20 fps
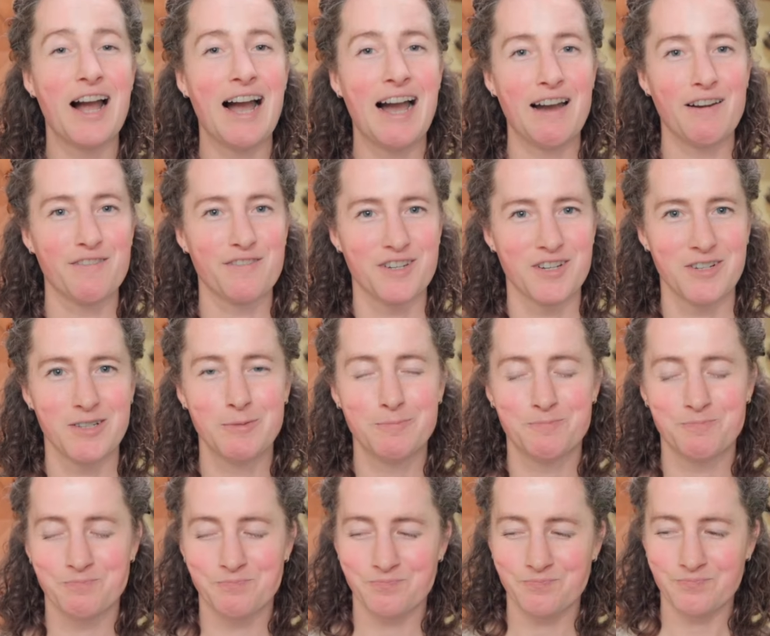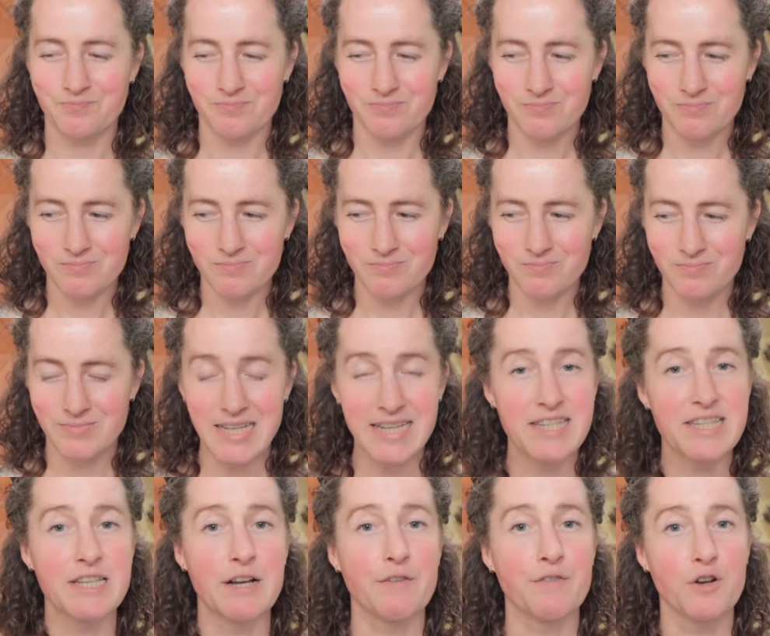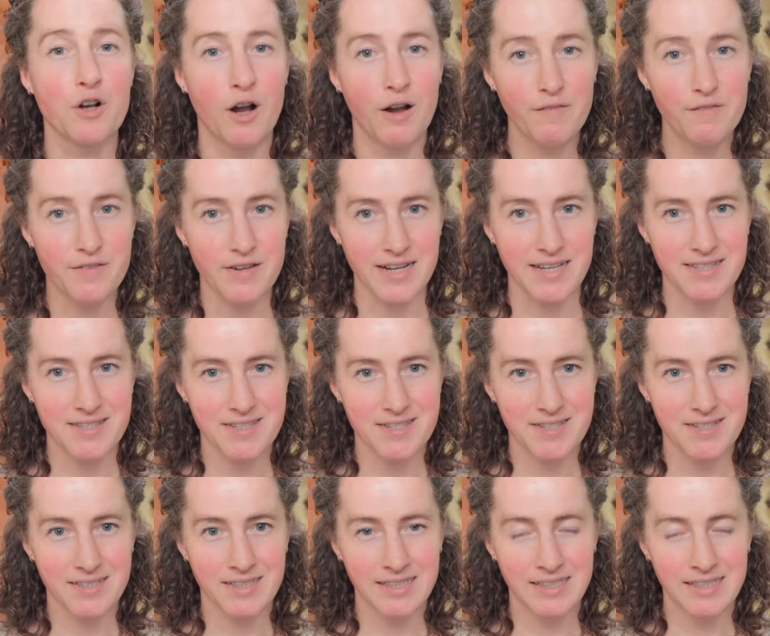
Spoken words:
after is self-confidence,